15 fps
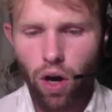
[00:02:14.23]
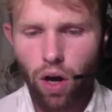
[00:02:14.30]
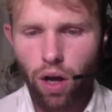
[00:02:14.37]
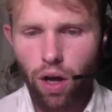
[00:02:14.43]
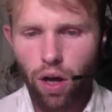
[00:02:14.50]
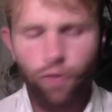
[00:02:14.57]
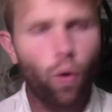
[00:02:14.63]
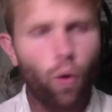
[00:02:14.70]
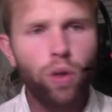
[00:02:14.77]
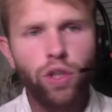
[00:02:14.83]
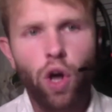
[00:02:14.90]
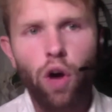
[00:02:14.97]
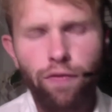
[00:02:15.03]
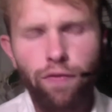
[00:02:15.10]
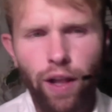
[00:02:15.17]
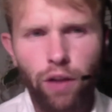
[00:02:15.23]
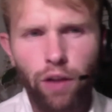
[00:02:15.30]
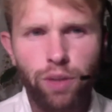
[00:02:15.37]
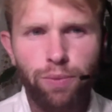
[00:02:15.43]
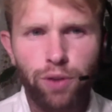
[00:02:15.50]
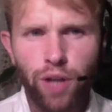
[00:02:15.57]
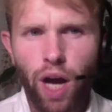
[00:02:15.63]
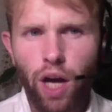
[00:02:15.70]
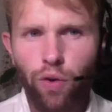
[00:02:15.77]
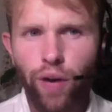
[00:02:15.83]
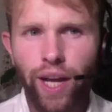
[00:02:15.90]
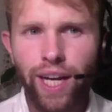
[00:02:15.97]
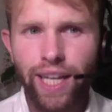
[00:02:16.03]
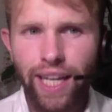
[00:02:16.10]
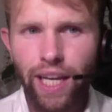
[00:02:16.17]
of course, all fellowships are not
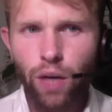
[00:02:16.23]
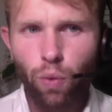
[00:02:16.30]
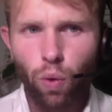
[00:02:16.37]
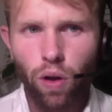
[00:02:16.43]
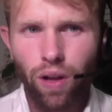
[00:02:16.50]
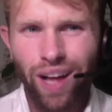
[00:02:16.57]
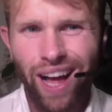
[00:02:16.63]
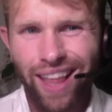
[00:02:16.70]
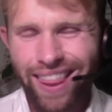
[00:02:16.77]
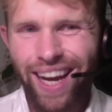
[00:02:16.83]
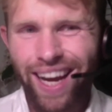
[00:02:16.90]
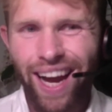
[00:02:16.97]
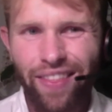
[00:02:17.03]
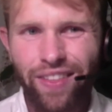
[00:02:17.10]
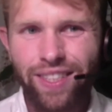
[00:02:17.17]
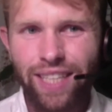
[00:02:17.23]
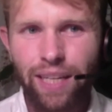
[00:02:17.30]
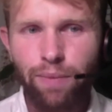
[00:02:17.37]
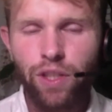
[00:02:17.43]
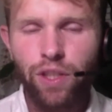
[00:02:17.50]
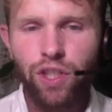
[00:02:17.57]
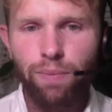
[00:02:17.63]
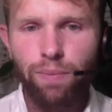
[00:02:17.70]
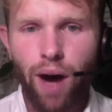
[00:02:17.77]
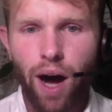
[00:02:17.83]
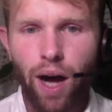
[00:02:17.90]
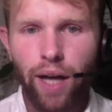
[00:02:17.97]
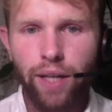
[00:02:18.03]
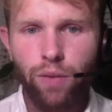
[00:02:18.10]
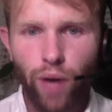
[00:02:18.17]
created equal. I think I had this image in
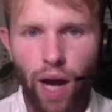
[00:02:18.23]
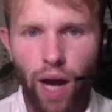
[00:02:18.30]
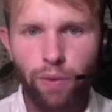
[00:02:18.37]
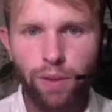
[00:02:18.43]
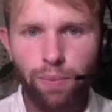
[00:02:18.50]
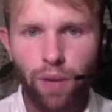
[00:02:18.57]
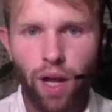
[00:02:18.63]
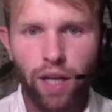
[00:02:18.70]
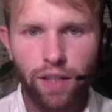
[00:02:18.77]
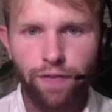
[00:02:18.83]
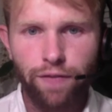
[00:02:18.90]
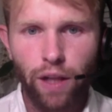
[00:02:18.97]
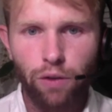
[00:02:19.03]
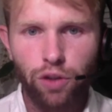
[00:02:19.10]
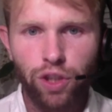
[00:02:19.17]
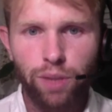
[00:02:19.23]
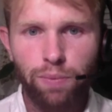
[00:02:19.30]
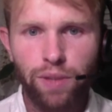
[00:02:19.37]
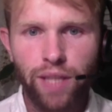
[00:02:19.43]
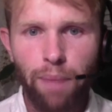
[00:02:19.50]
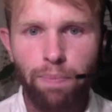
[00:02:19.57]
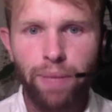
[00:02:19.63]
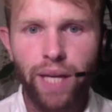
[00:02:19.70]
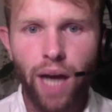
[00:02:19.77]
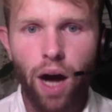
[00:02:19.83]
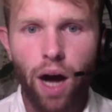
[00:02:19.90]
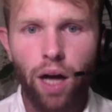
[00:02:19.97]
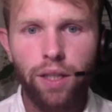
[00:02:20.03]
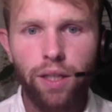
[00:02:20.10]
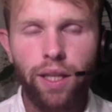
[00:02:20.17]
mind when I was applying to fellowships, that
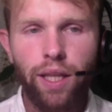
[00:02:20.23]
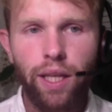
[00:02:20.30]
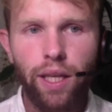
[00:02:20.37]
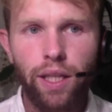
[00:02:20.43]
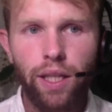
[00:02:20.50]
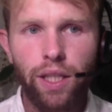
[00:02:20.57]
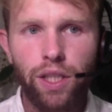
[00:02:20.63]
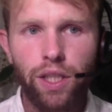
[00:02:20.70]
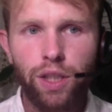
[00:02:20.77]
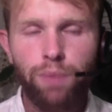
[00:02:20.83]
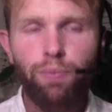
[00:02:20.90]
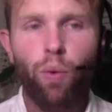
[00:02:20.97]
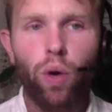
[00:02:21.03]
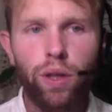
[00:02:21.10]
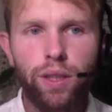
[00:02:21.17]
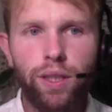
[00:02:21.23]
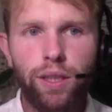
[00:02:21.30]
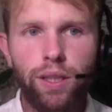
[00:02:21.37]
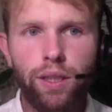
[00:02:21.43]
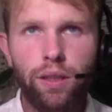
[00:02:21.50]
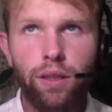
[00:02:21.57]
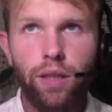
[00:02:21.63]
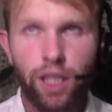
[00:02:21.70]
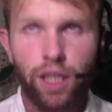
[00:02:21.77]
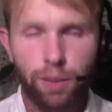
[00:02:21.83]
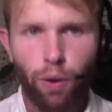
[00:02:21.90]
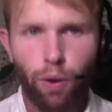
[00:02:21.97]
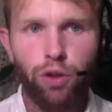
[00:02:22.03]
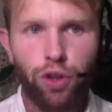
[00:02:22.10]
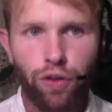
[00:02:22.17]
beyond the sports
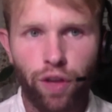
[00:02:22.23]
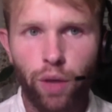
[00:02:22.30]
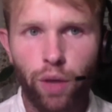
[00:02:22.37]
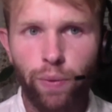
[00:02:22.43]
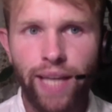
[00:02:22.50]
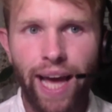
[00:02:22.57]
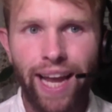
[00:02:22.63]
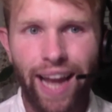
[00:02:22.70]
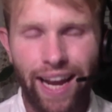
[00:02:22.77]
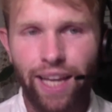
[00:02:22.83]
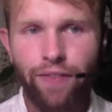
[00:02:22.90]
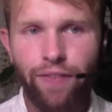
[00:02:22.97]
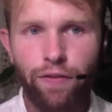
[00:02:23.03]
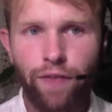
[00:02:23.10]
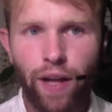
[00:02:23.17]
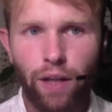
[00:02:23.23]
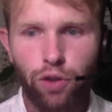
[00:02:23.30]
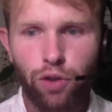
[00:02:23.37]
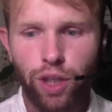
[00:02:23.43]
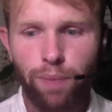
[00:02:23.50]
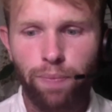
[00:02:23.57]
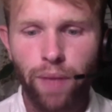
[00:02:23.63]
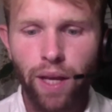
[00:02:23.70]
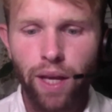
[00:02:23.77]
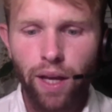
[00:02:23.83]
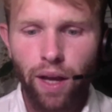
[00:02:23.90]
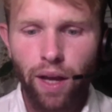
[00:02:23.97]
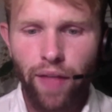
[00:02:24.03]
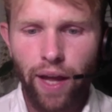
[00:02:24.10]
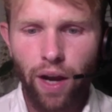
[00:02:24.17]
exposure that you would get at a given fellowship,
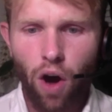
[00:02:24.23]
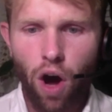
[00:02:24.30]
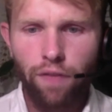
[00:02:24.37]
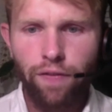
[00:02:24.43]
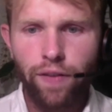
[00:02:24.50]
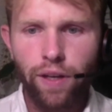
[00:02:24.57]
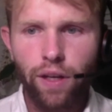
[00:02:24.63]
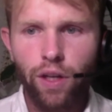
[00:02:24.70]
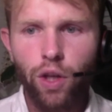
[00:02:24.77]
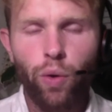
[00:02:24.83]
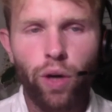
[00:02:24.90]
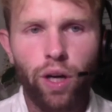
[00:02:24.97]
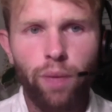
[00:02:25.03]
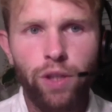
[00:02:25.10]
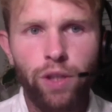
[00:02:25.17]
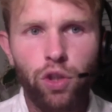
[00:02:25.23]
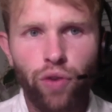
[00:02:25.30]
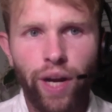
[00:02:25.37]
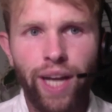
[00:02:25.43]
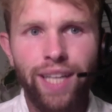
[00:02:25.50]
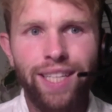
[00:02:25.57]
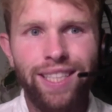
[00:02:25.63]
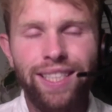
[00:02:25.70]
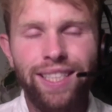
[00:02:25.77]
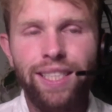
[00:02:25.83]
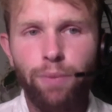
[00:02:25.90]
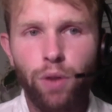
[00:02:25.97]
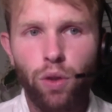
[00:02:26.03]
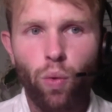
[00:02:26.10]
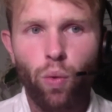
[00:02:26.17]
that often you were going to be trained in a
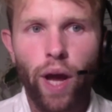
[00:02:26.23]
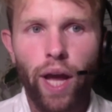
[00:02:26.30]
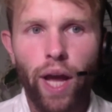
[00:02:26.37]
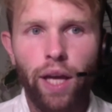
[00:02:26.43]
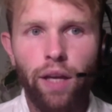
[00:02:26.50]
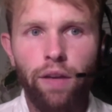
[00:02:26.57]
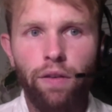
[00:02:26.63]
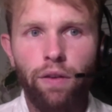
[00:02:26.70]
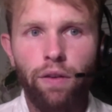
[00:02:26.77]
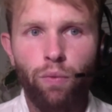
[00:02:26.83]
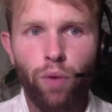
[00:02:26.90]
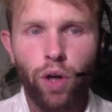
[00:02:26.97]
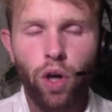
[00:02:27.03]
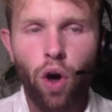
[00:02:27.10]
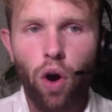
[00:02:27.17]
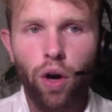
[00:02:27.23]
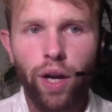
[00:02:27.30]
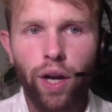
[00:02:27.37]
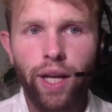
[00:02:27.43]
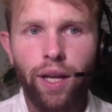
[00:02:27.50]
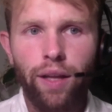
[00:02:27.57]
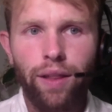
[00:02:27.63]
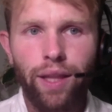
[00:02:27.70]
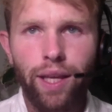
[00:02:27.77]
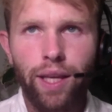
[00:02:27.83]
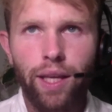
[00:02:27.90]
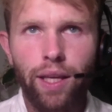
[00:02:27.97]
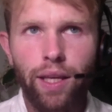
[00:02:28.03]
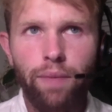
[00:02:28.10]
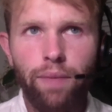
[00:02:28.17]
similar way regarding
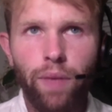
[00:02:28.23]
the